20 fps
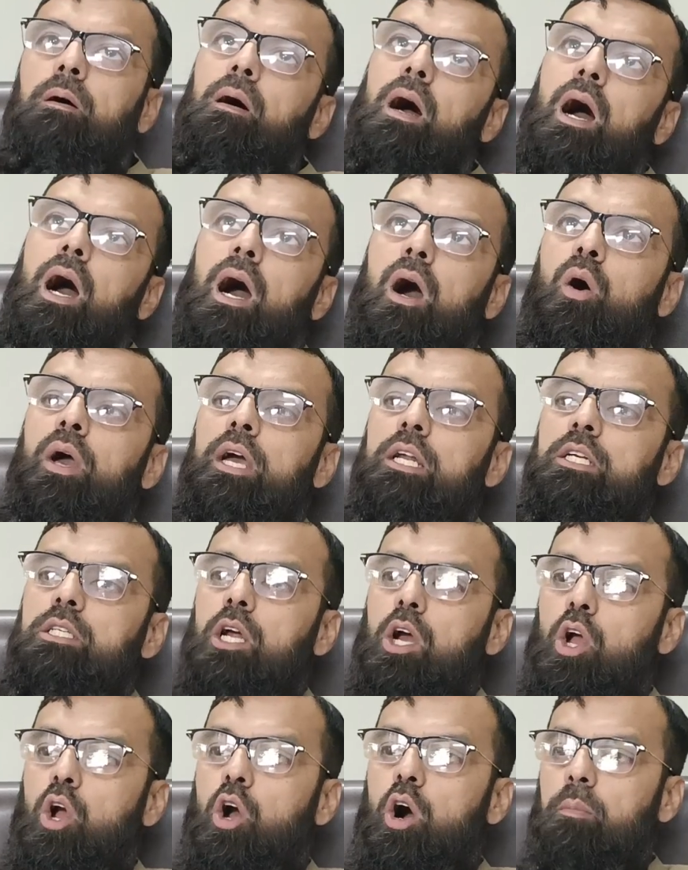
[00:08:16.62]
how
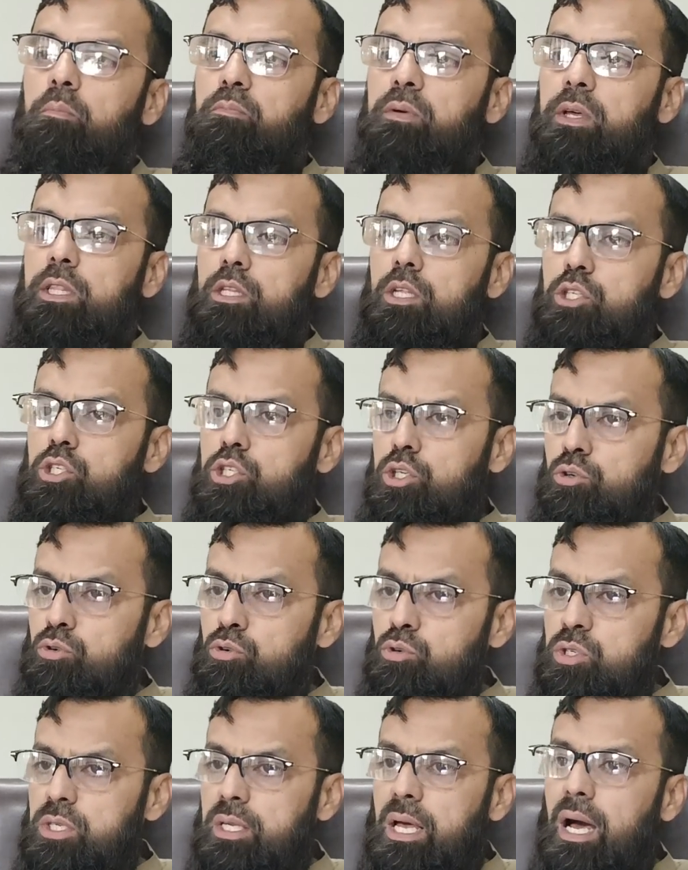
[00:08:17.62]
Hitler coped with
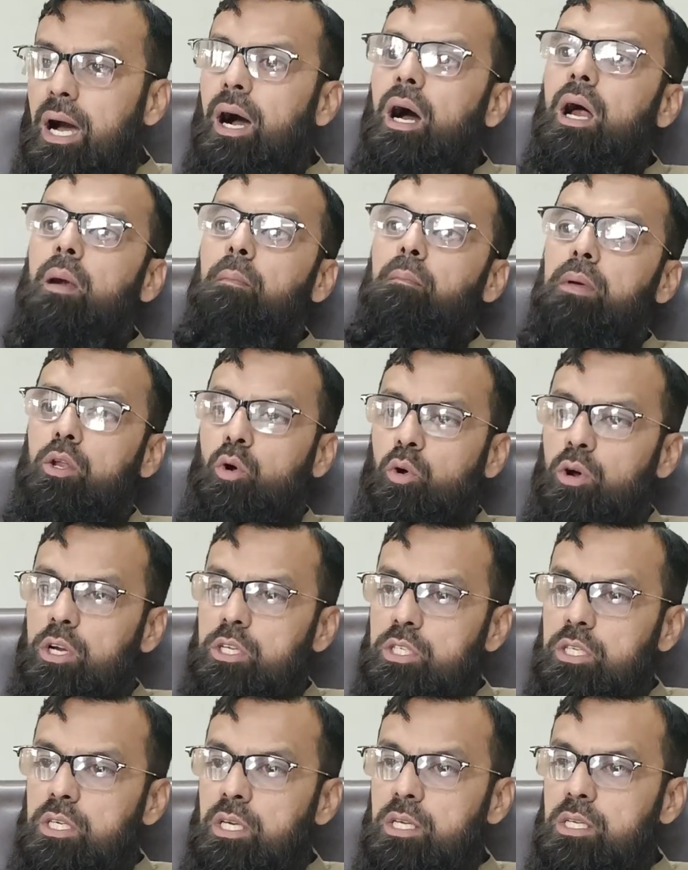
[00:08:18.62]
Jews or
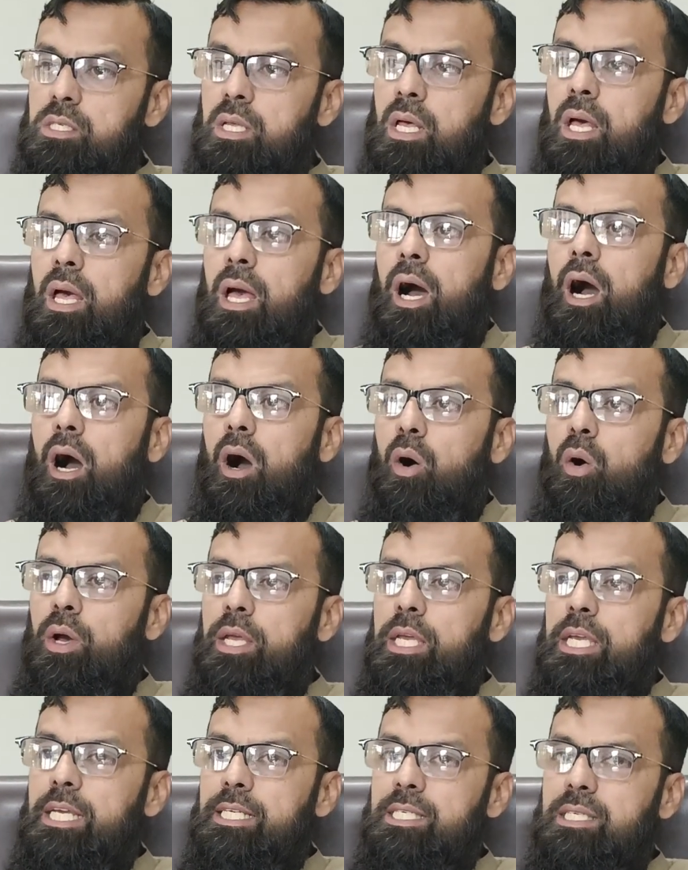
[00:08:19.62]
minorities, how
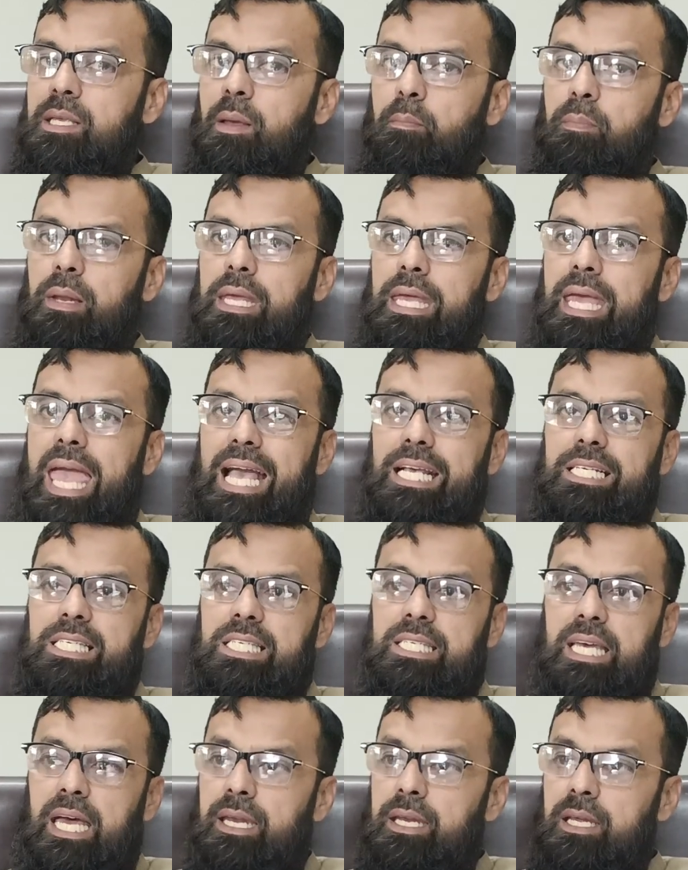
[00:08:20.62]
he simply
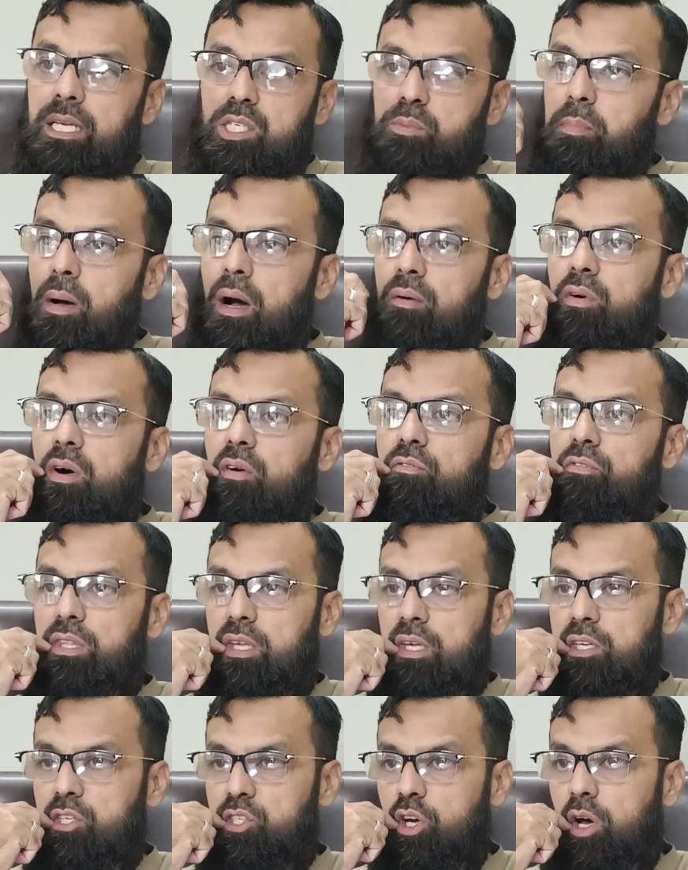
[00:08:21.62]
extend his power
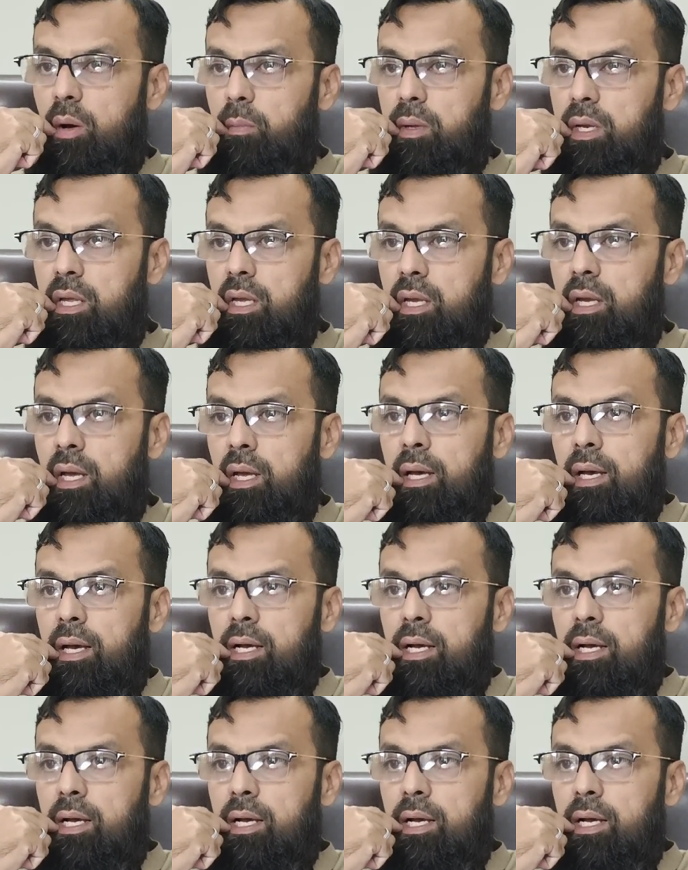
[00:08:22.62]
within Germany.